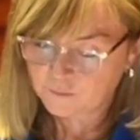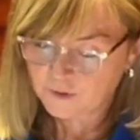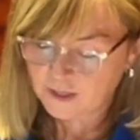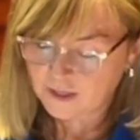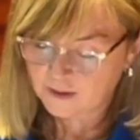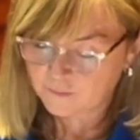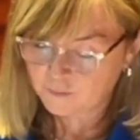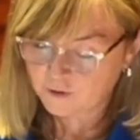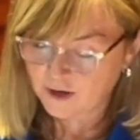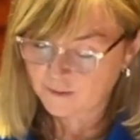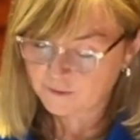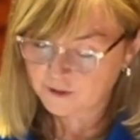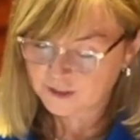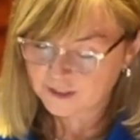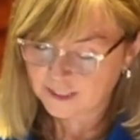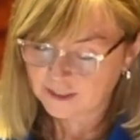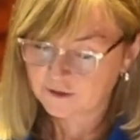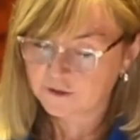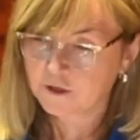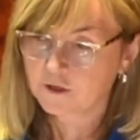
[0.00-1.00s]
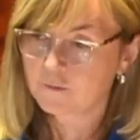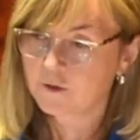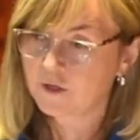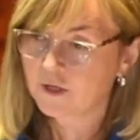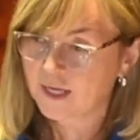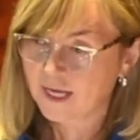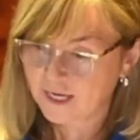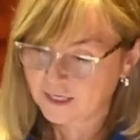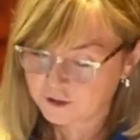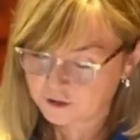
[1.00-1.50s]
proper
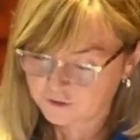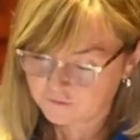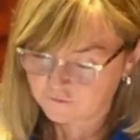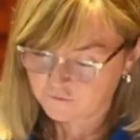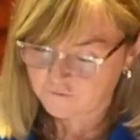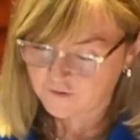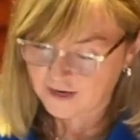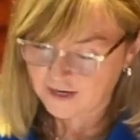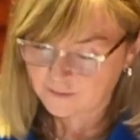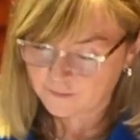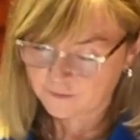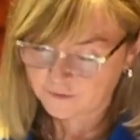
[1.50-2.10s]
telecommunication fiber and